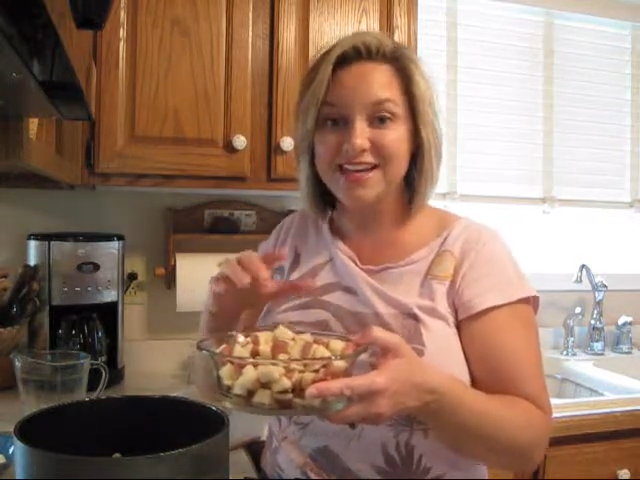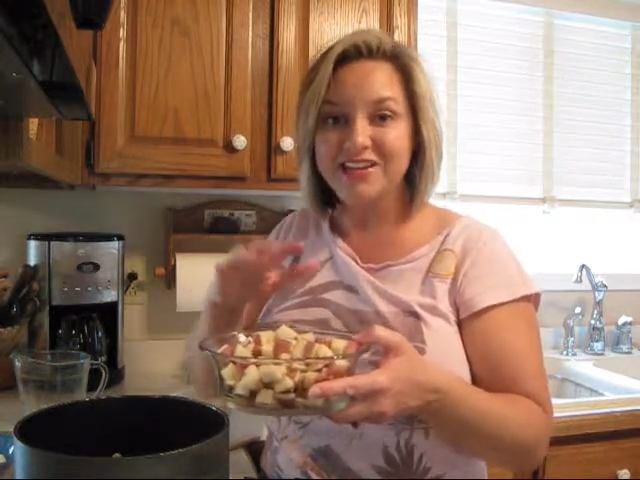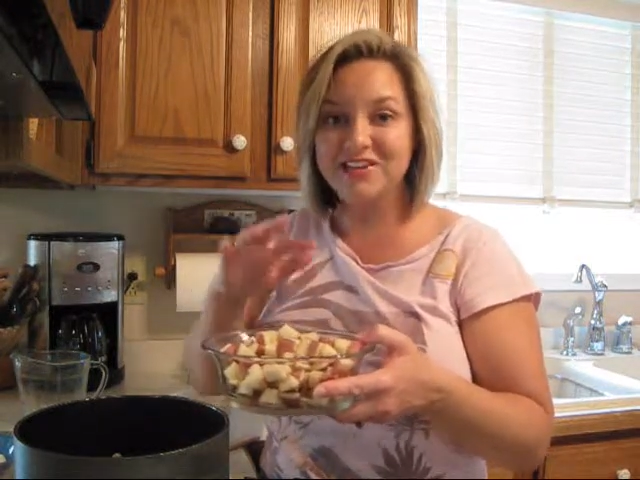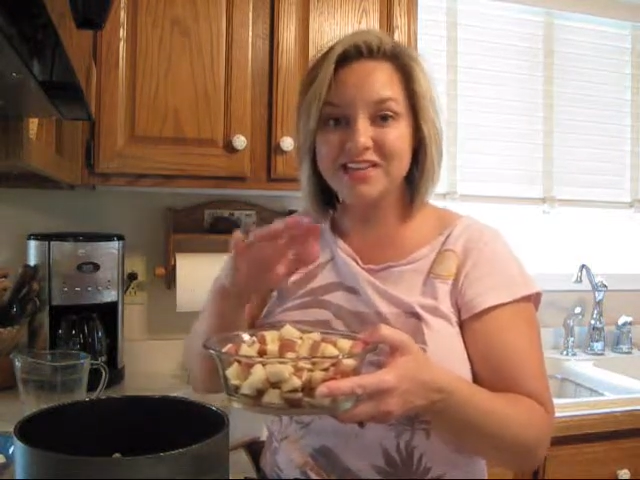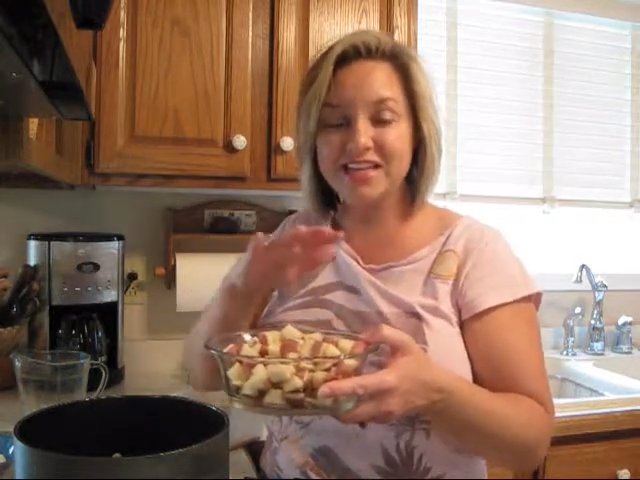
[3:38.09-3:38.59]

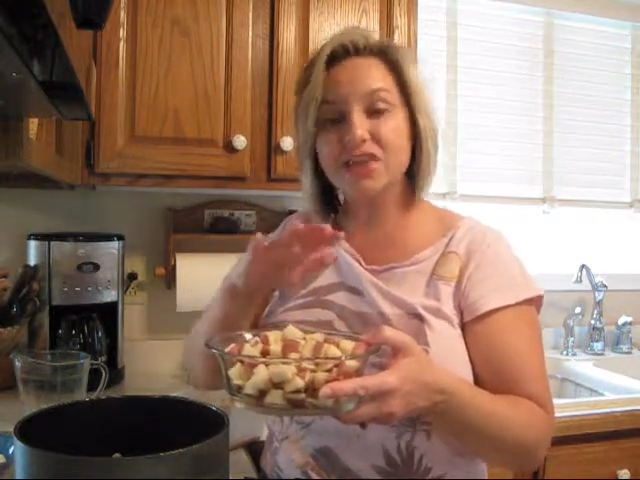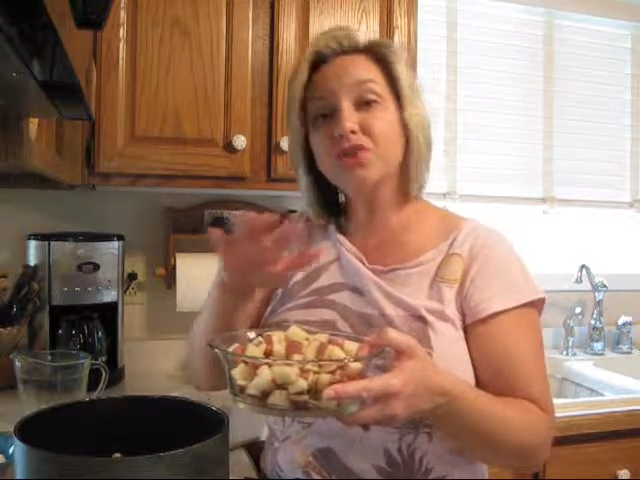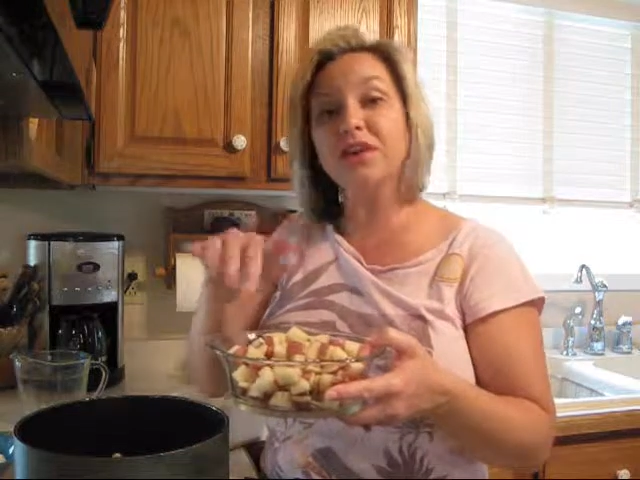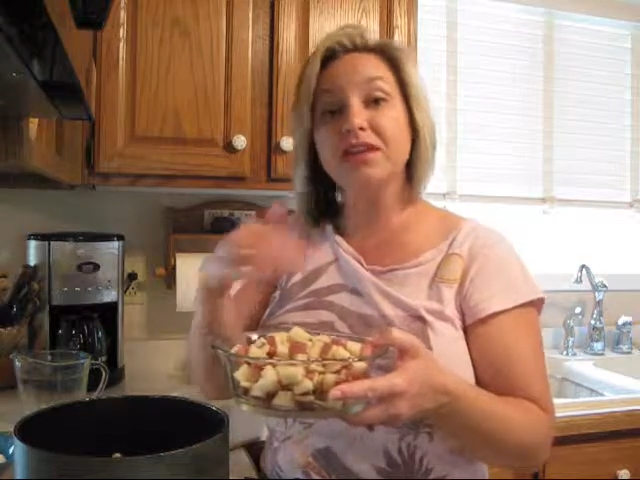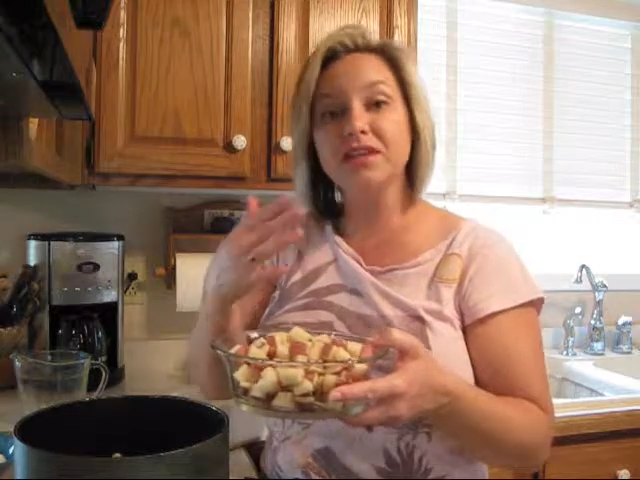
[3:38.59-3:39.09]
you see
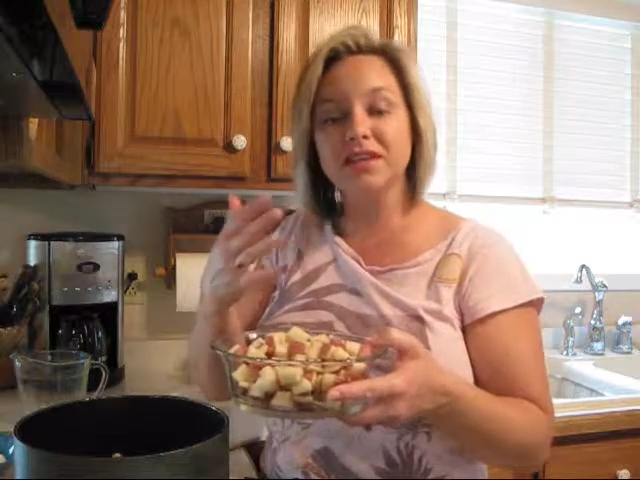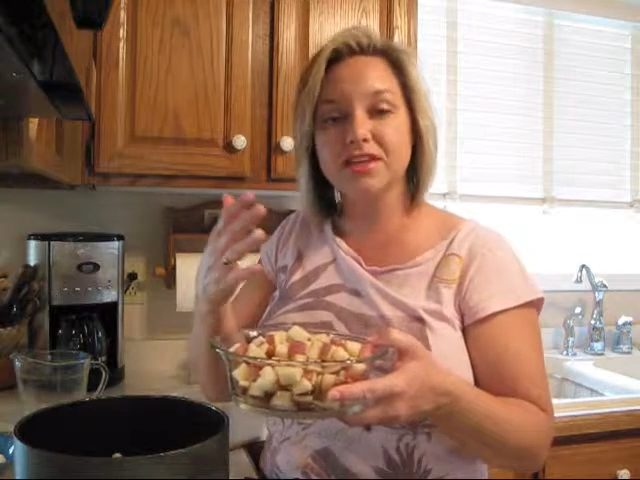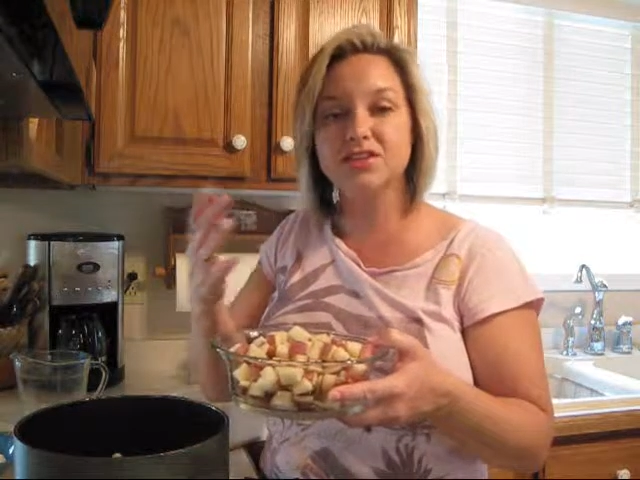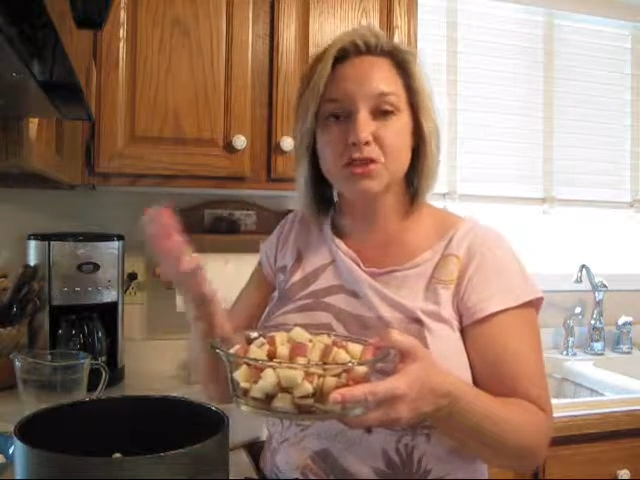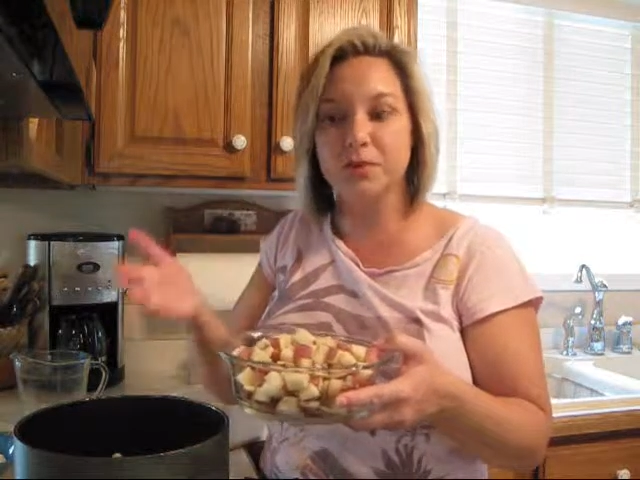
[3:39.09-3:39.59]

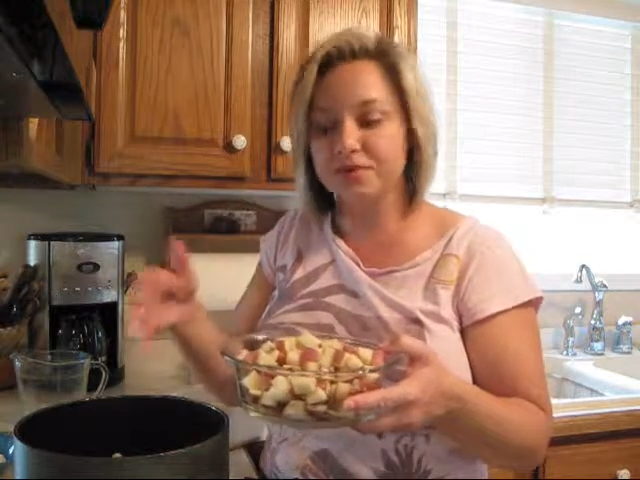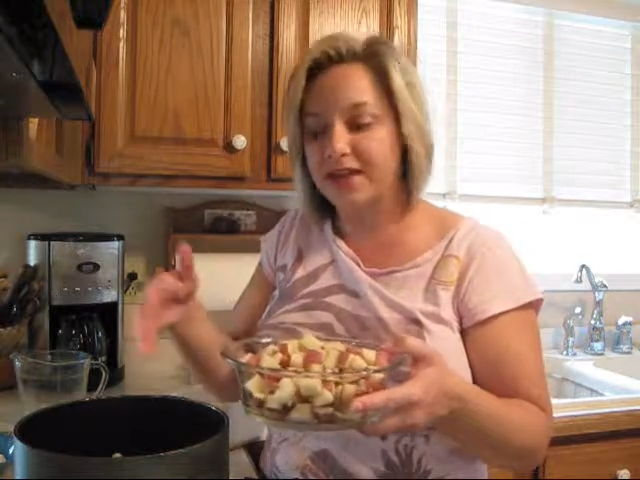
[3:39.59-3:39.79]
the soup is